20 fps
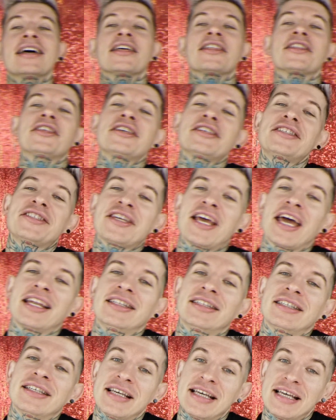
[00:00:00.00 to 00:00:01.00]
This
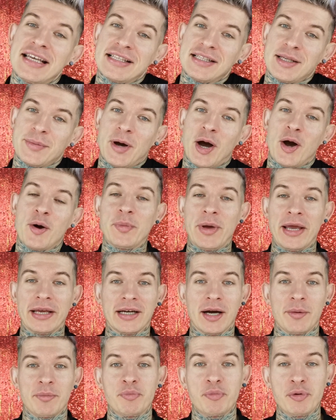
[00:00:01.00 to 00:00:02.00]
channel is about
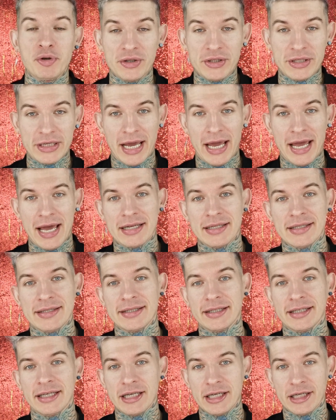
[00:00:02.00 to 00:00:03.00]
makeup, beauty and
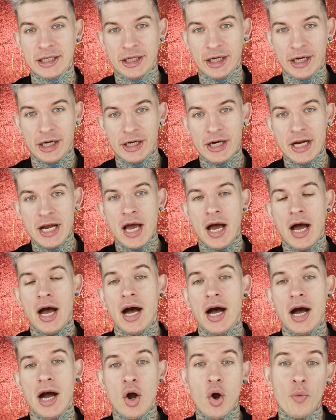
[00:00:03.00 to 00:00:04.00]
skincare.
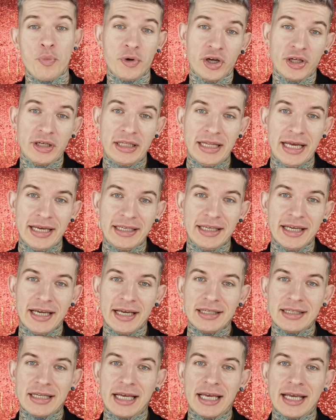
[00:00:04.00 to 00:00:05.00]
Hope you're gonna like
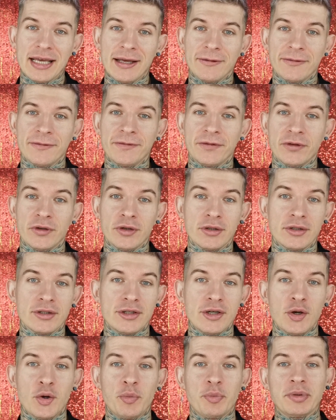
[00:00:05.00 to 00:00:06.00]
it. If you
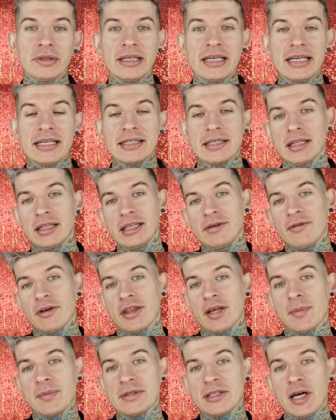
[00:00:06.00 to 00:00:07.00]
do, please leave
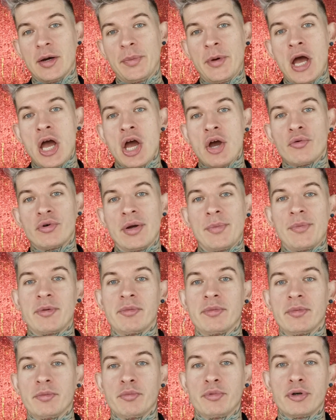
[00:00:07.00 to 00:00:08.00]
a thumbs up.
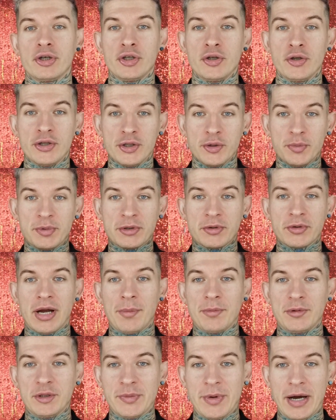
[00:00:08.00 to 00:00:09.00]
Remember to
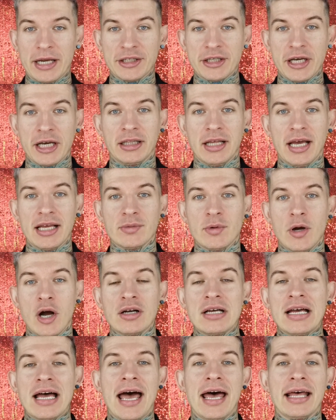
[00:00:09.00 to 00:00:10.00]
subscribe to my channel as
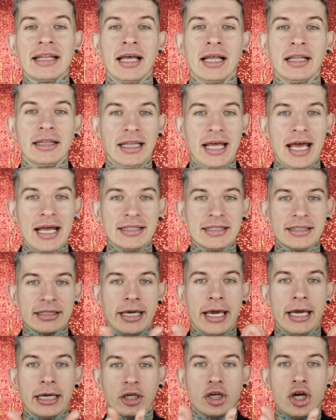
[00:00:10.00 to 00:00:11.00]
well, and let's
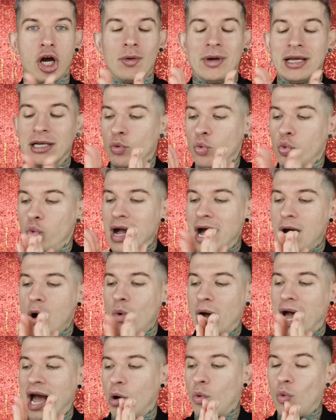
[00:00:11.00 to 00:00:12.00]
get going.
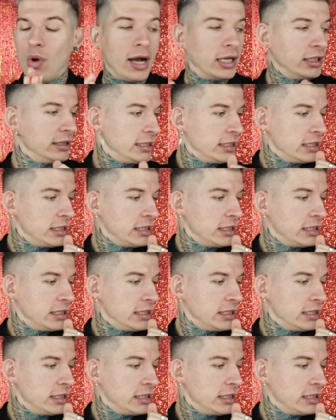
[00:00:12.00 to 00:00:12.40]
Wow, wow, wow.